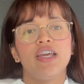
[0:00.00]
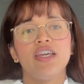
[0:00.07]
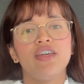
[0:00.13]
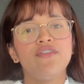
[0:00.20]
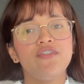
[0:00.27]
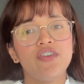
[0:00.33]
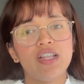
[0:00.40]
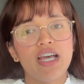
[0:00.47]

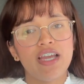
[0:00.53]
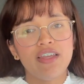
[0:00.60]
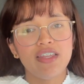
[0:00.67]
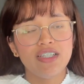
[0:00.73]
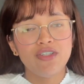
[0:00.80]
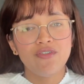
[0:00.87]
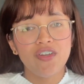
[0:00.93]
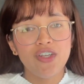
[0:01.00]
If you like
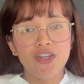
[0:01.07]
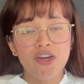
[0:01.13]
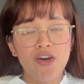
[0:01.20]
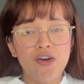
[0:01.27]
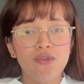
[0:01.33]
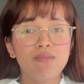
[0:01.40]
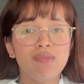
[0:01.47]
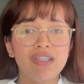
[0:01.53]
this
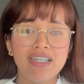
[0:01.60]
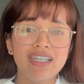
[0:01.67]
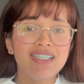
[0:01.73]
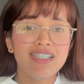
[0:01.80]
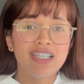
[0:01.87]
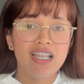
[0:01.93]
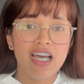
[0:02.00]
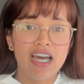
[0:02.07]
video,
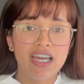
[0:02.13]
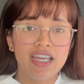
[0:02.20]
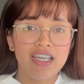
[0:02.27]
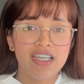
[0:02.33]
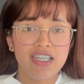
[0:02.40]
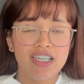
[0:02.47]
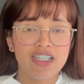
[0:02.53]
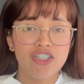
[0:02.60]
please like
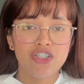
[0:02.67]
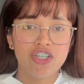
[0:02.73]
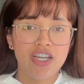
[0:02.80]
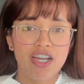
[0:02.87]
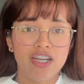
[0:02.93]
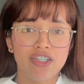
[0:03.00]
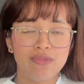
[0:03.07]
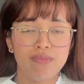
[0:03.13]
and
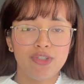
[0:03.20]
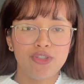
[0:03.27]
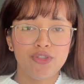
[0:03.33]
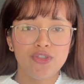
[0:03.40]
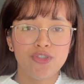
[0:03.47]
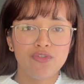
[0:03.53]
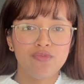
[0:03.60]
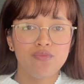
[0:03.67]
share to my
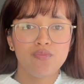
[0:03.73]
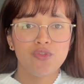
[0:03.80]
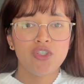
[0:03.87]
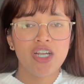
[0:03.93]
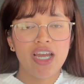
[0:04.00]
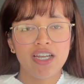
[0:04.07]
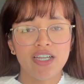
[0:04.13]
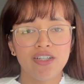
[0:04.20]
YouTube
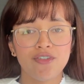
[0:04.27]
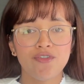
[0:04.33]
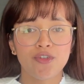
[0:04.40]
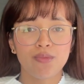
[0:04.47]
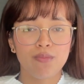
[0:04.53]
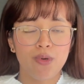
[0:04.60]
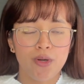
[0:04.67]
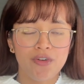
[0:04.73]
channel
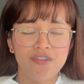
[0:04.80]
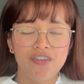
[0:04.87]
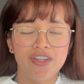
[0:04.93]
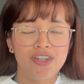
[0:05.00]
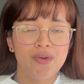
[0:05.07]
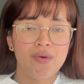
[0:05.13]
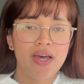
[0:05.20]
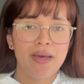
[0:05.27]
for more
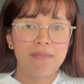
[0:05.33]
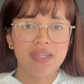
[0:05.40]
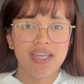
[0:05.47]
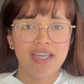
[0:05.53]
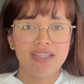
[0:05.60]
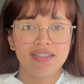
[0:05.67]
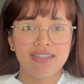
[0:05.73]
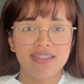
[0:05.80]
video
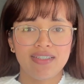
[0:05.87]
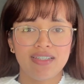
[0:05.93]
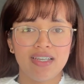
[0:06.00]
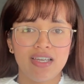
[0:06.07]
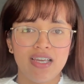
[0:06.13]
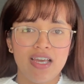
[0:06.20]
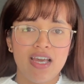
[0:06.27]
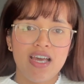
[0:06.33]
updates.
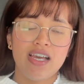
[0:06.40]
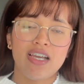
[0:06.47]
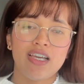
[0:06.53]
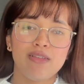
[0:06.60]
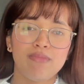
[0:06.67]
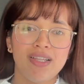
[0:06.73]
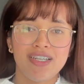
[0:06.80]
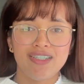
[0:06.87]

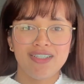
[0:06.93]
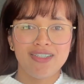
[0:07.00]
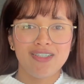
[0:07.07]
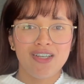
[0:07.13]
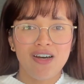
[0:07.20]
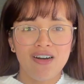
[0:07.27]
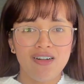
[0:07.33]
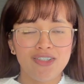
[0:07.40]
God bless us
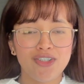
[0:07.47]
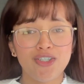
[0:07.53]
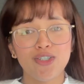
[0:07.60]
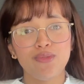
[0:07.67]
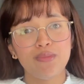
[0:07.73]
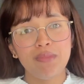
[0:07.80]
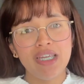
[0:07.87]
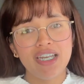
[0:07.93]
all.
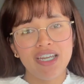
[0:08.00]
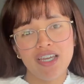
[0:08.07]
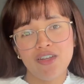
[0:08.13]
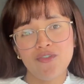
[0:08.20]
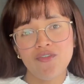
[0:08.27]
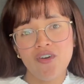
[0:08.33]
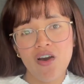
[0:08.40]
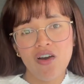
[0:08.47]
Till we meet
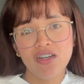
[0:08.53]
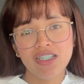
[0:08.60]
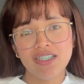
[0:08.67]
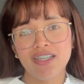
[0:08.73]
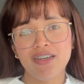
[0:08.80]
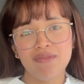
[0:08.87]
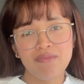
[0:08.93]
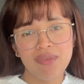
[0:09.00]
again,
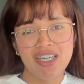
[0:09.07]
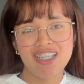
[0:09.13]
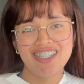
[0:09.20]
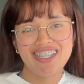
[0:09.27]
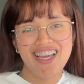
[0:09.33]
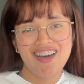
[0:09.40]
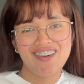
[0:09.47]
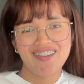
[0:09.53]
folks.
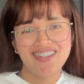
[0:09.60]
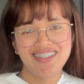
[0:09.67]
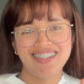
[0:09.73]
Peace out.